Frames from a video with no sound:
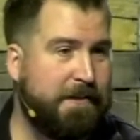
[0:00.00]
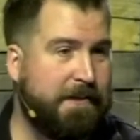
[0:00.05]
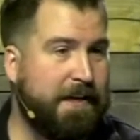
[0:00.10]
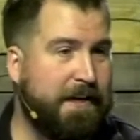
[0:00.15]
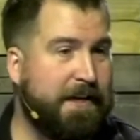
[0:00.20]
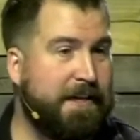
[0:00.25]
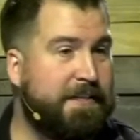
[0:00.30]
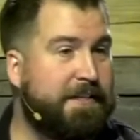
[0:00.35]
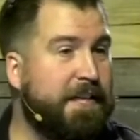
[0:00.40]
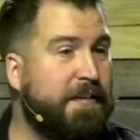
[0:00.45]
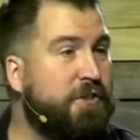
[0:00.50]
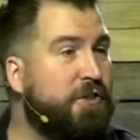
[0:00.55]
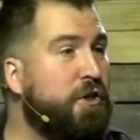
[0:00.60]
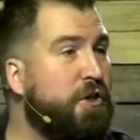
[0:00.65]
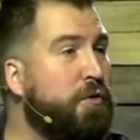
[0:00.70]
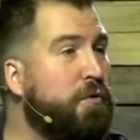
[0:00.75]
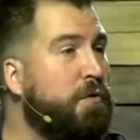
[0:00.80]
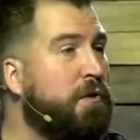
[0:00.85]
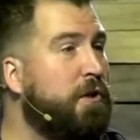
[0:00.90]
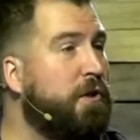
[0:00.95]
He says,
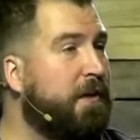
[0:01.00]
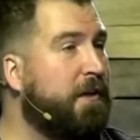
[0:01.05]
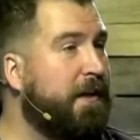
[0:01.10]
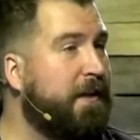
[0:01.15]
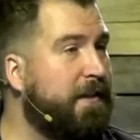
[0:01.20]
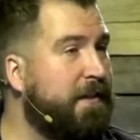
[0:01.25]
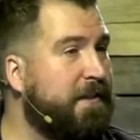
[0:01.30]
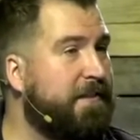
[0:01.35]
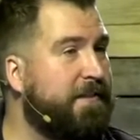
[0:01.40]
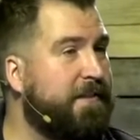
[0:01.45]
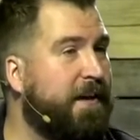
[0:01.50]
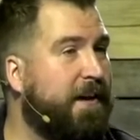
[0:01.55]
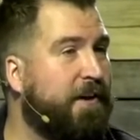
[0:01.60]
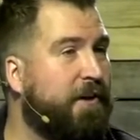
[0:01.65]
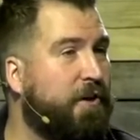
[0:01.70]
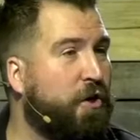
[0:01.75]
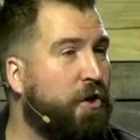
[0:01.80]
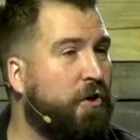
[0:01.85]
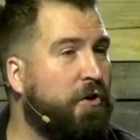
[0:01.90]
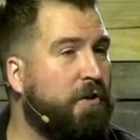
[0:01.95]
You look at this young
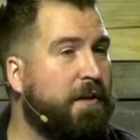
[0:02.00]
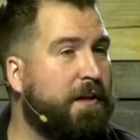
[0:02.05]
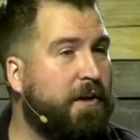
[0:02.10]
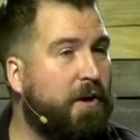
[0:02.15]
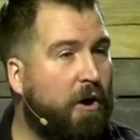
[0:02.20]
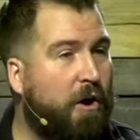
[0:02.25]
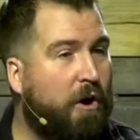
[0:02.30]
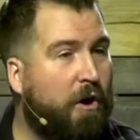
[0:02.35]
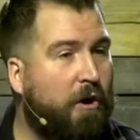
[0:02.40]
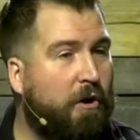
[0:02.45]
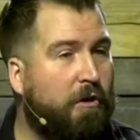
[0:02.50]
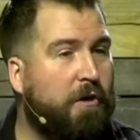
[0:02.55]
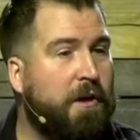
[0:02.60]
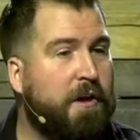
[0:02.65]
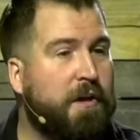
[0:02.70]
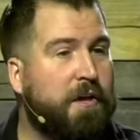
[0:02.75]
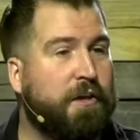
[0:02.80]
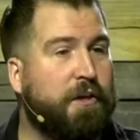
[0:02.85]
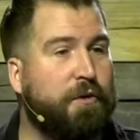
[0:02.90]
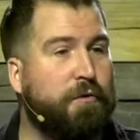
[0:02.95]
girl, and all
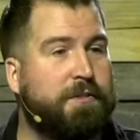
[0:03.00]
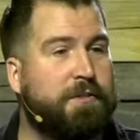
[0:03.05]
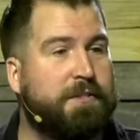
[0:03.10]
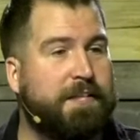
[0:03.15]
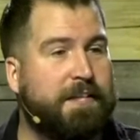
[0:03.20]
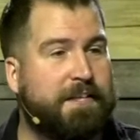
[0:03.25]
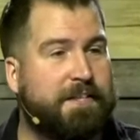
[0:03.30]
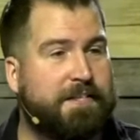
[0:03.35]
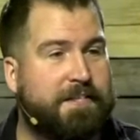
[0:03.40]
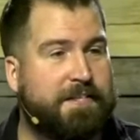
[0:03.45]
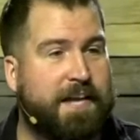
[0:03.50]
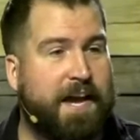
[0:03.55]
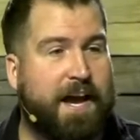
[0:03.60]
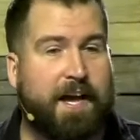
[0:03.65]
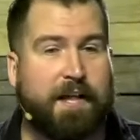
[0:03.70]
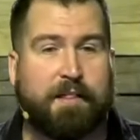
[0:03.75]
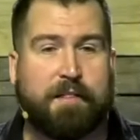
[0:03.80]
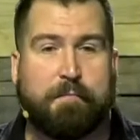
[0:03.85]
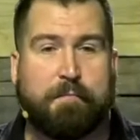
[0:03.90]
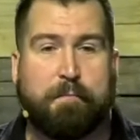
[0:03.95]
you see is death,